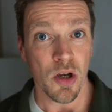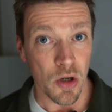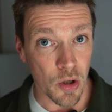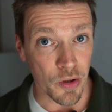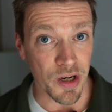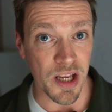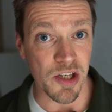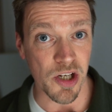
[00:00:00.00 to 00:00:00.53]

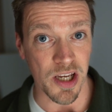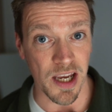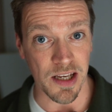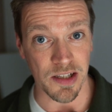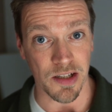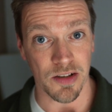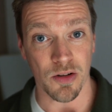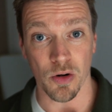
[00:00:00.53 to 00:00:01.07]

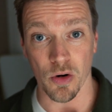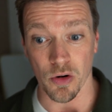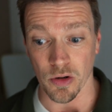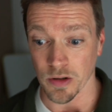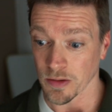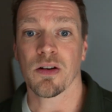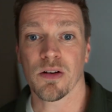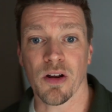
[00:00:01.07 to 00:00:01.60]
uneducated
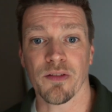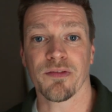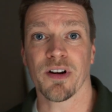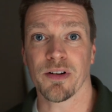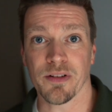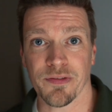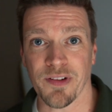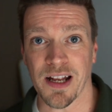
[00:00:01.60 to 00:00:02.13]
or not
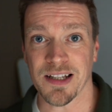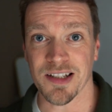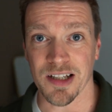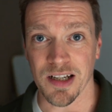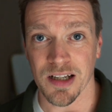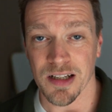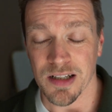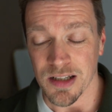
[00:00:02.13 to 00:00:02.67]
very
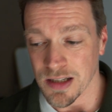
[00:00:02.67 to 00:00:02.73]
fancy.